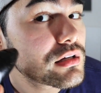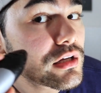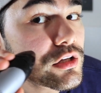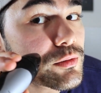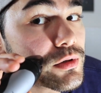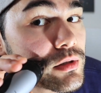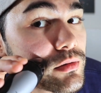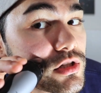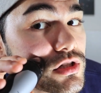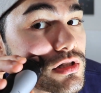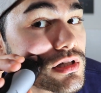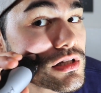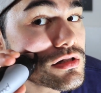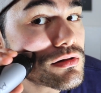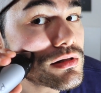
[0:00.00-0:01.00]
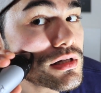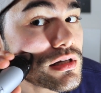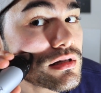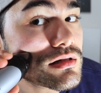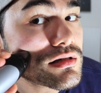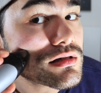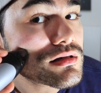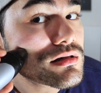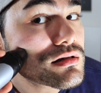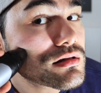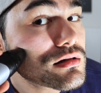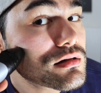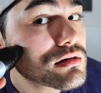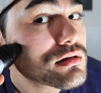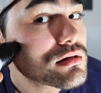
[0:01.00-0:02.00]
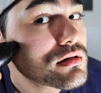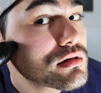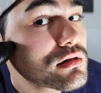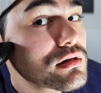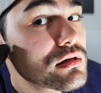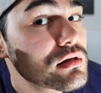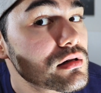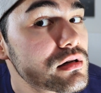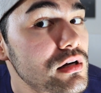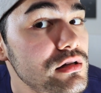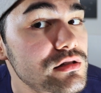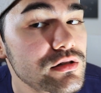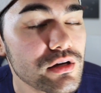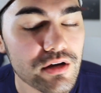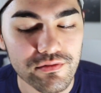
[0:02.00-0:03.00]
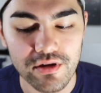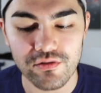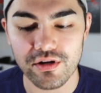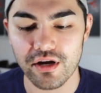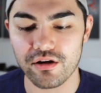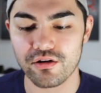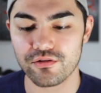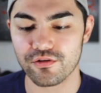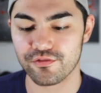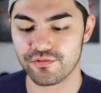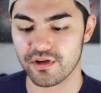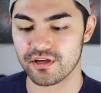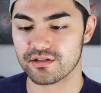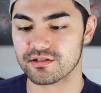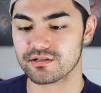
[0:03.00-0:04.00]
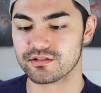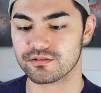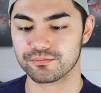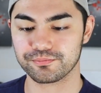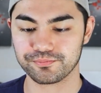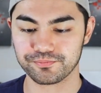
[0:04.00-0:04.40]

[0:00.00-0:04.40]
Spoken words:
And you pretty much just like do this until you have every area of your face,